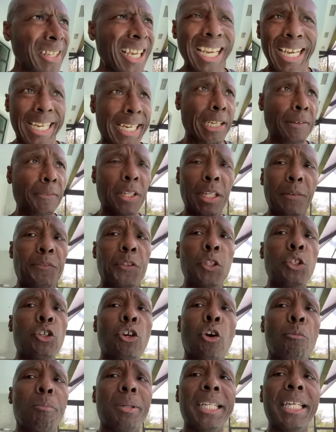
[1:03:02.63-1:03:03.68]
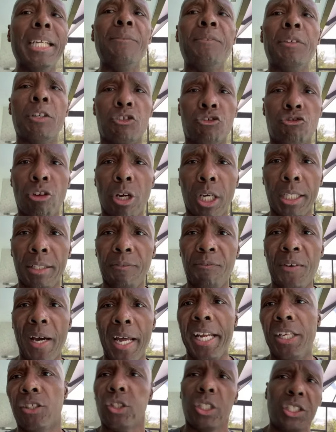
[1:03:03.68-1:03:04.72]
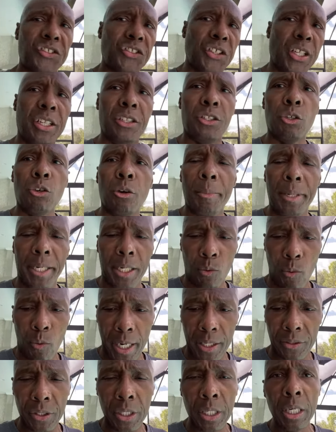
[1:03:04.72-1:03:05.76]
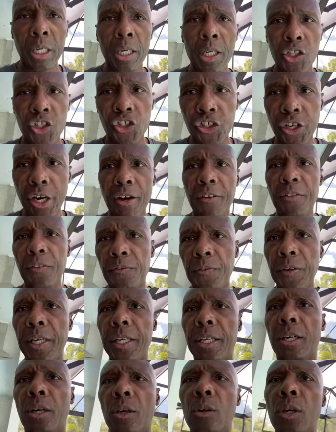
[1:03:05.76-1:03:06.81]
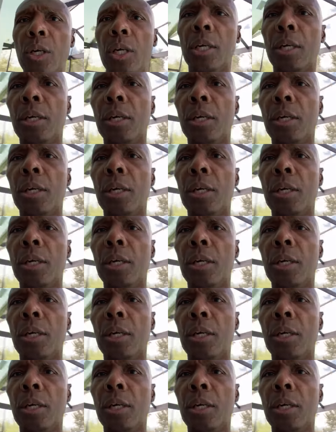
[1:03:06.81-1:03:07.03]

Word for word: And even if you don't believe they're struggling financially, send it to them anyways. Share the video.